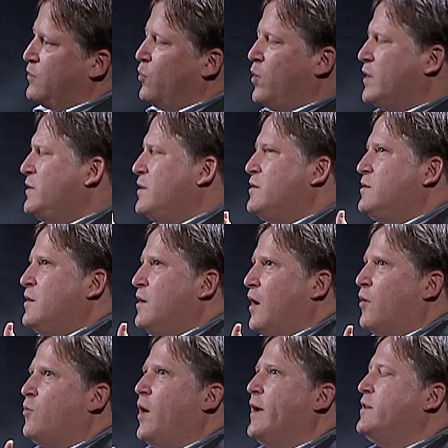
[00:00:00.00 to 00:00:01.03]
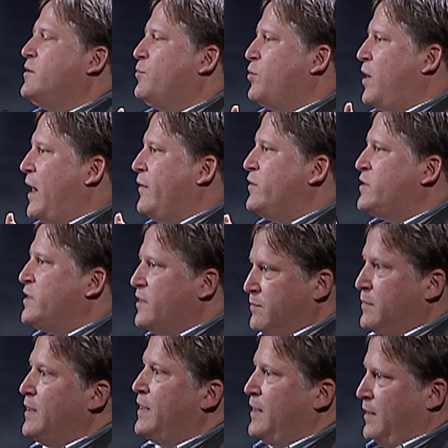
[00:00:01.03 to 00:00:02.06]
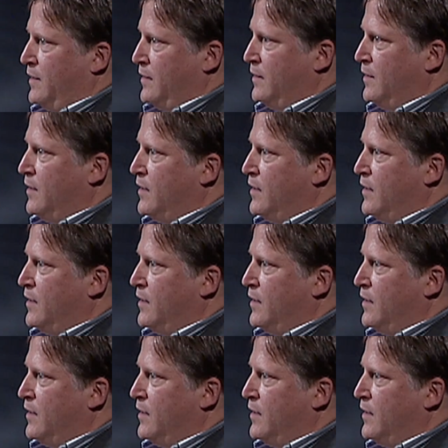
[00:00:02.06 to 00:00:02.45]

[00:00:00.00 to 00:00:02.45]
what does a right to privacy mean